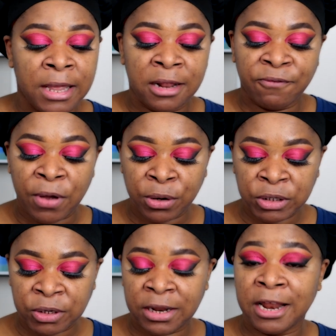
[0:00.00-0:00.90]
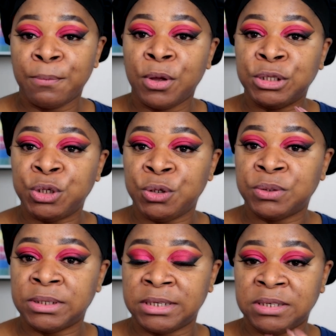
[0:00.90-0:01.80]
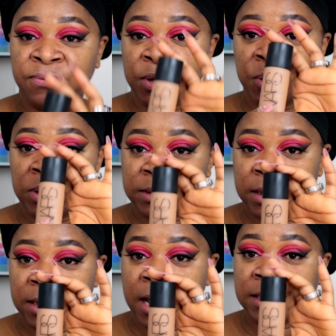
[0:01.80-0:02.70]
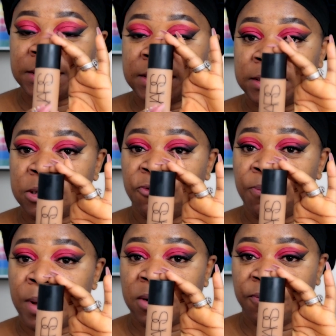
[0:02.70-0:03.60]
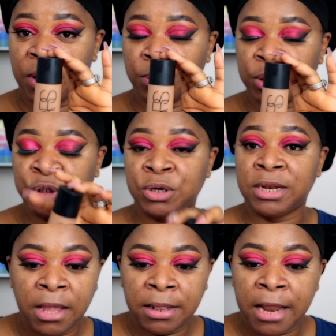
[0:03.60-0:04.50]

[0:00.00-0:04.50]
The foundation that I'm going to use in this video is the NARS soft matte foundation.